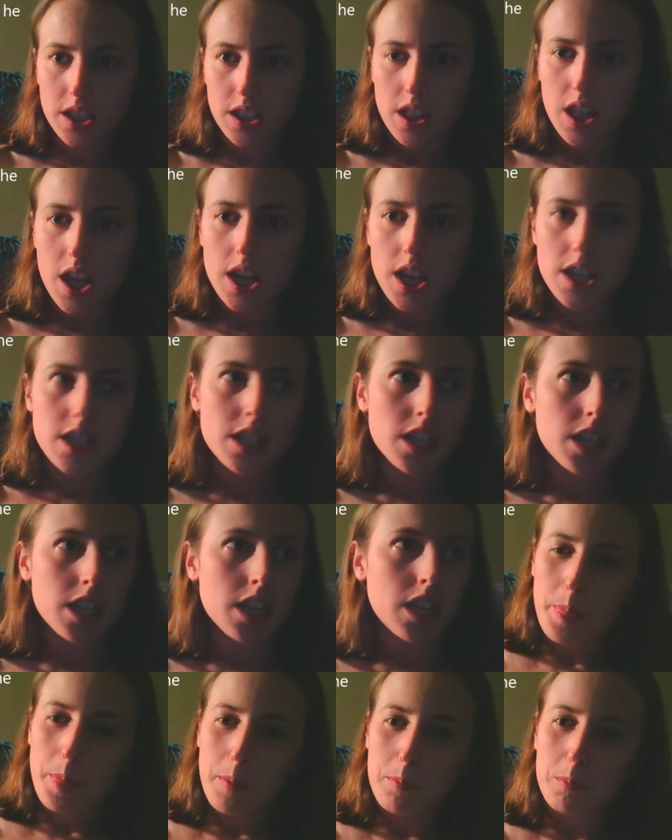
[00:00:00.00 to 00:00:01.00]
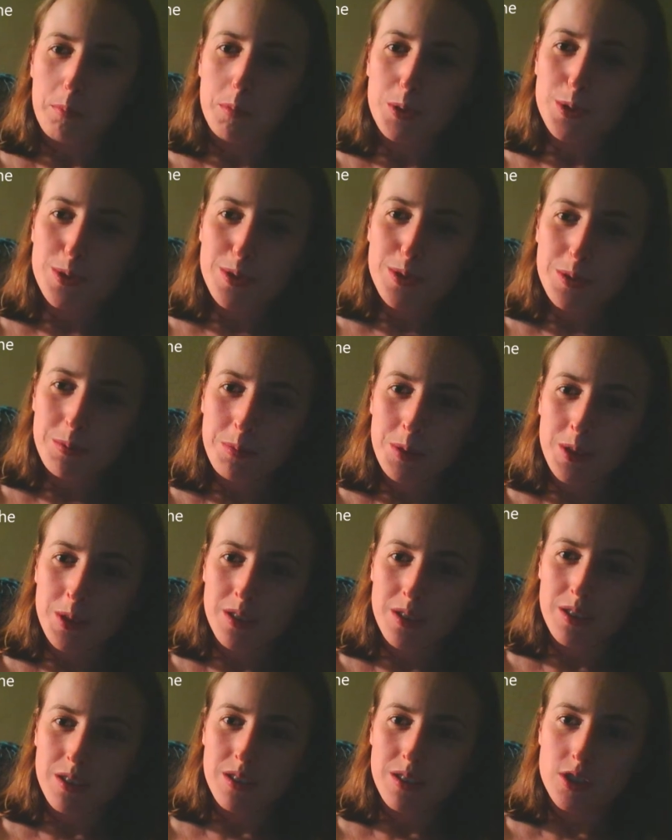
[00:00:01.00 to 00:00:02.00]
that Muslim
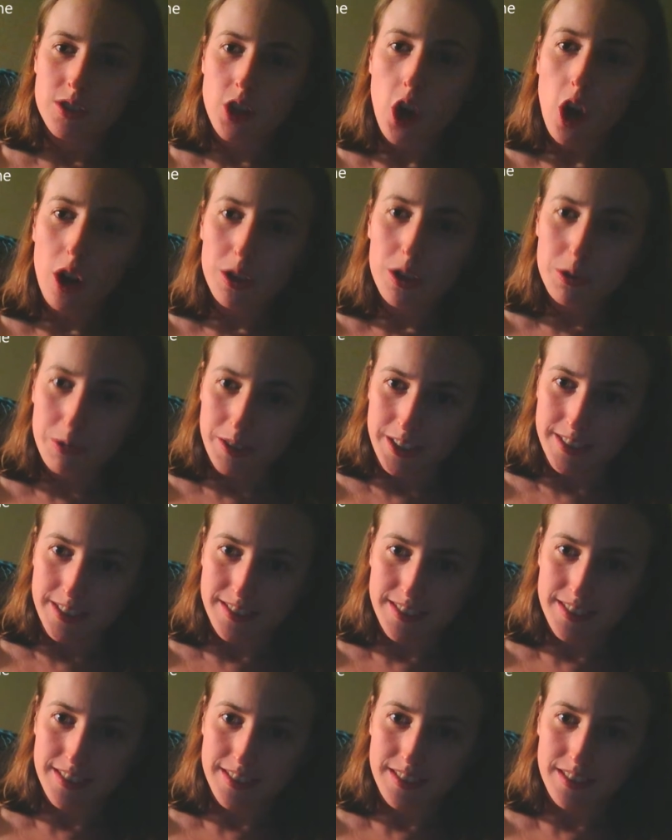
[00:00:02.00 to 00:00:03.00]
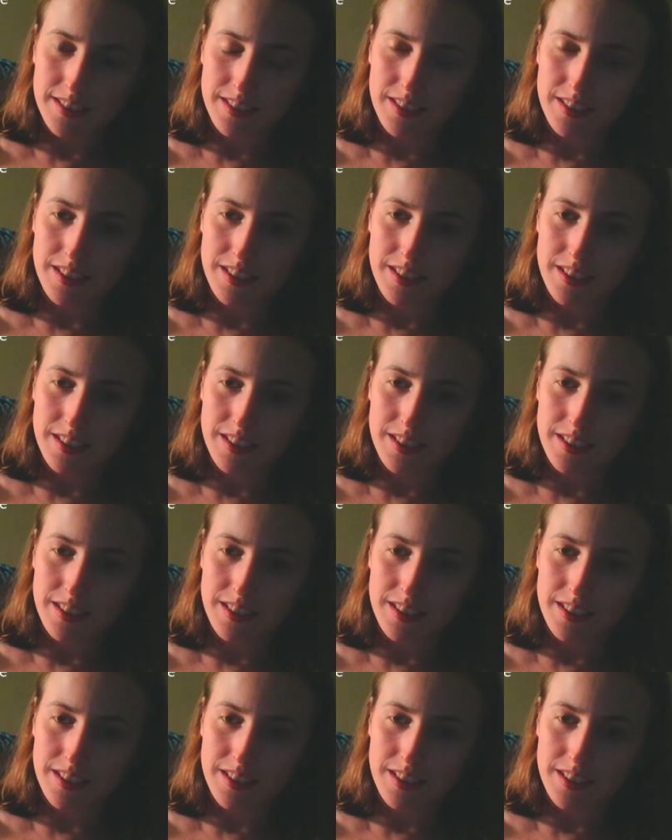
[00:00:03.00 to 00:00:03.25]
tolerance